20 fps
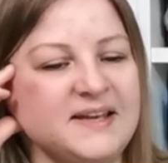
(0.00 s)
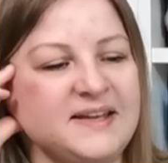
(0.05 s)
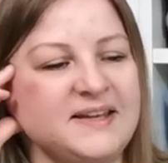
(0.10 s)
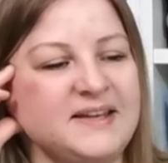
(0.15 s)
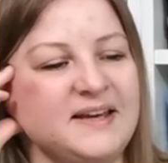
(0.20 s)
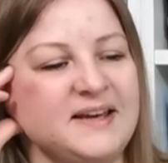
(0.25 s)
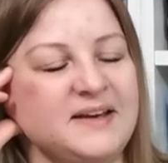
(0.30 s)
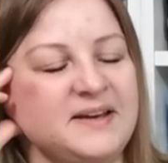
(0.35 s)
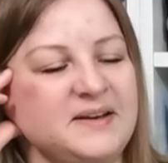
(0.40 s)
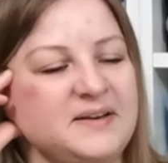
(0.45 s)

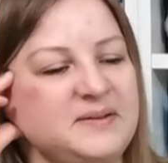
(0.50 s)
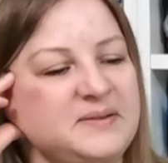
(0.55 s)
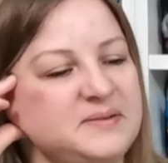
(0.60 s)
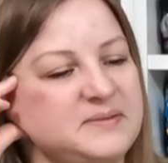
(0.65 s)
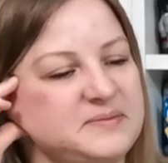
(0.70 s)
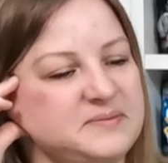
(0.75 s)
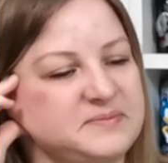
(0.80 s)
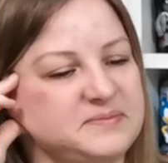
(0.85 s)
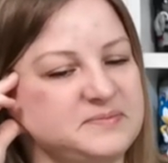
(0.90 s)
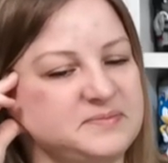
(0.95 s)
Yeah.
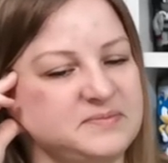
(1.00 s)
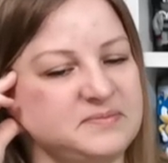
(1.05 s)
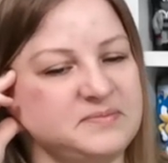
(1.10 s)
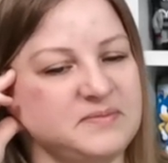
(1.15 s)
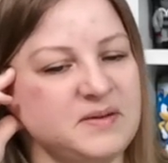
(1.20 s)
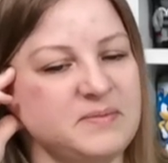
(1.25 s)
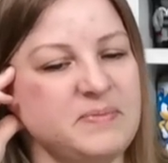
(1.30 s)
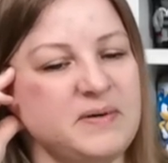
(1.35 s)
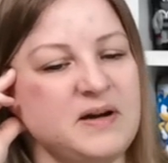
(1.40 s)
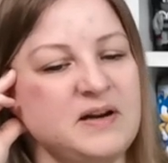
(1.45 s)

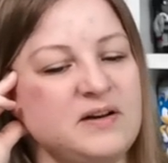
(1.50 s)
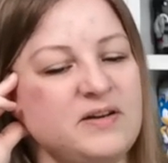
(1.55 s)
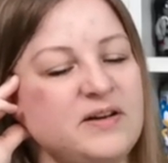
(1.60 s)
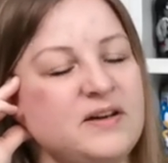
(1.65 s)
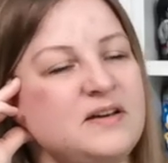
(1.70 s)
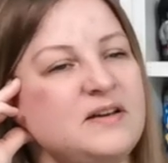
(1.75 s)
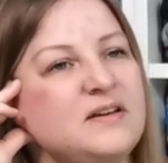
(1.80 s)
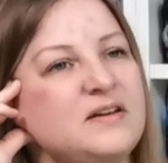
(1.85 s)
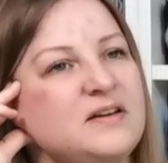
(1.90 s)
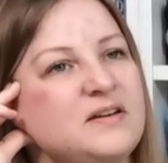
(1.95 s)
But I so,
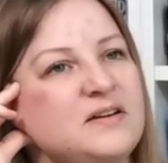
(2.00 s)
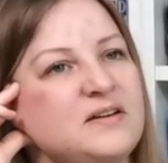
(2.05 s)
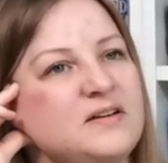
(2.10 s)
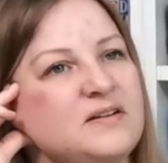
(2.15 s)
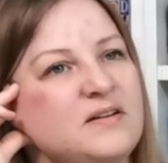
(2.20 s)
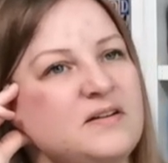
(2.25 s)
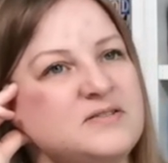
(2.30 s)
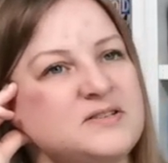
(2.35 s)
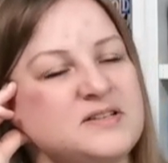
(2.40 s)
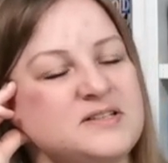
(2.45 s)
like,
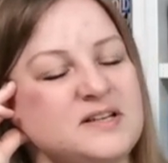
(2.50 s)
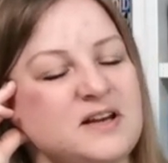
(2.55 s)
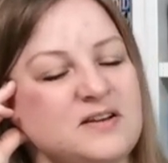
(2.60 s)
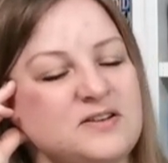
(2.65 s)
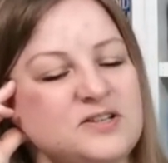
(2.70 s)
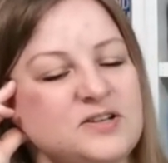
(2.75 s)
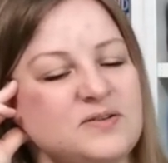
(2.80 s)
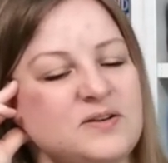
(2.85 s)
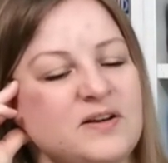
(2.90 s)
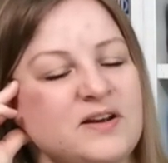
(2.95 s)
I was going to say, I
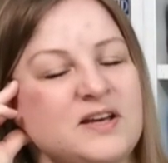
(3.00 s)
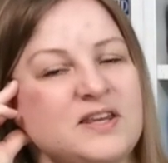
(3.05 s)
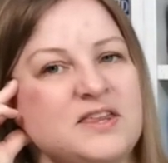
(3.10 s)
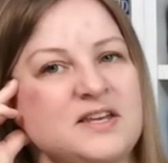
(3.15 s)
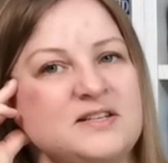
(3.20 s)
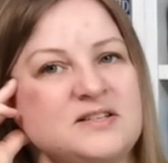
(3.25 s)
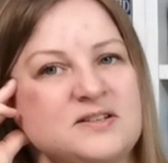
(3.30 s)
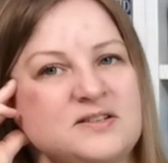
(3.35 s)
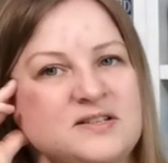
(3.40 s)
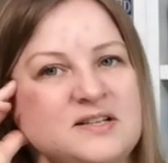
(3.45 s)
yeah, do like
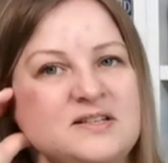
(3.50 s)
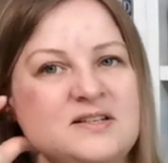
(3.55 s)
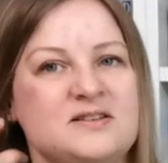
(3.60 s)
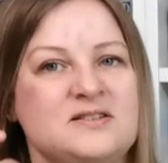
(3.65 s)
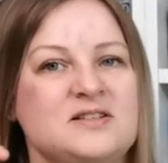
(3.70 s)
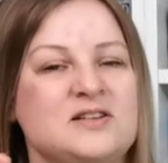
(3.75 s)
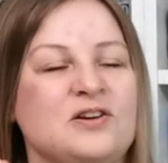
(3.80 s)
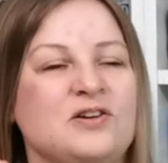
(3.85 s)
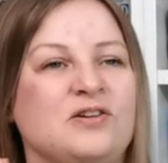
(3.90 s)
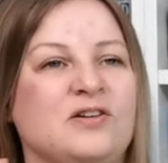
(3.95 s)
this because it
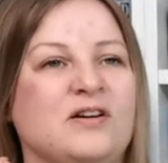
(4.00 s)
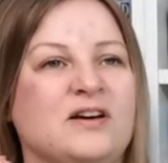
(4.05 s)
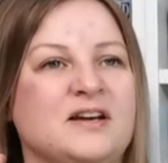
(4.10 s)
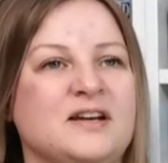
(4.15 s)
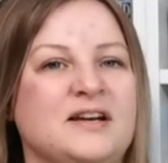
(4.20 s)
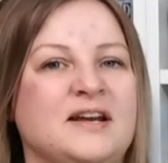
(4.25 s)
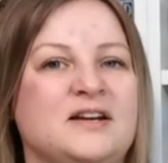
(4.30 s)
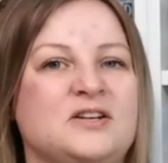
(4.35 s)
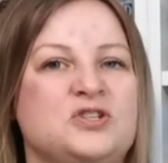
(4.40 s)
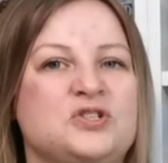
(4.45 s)
does look like
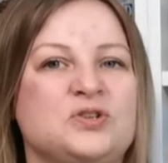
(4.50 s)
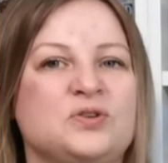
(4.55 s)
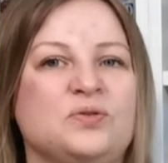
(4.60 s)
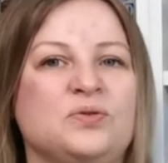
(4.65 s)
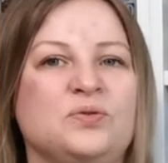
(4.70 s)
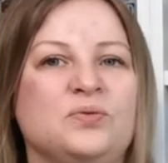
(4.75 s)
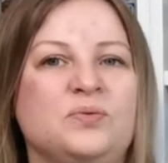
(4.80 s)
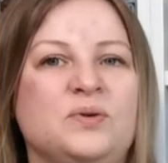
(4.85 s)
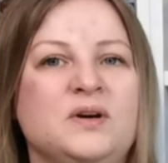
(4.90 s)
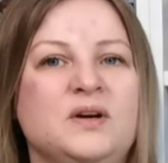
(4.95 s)
an
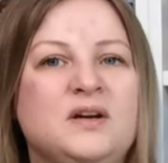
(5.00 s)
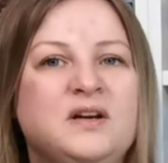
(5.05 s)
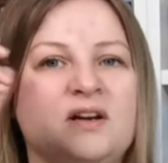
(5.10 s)
actual,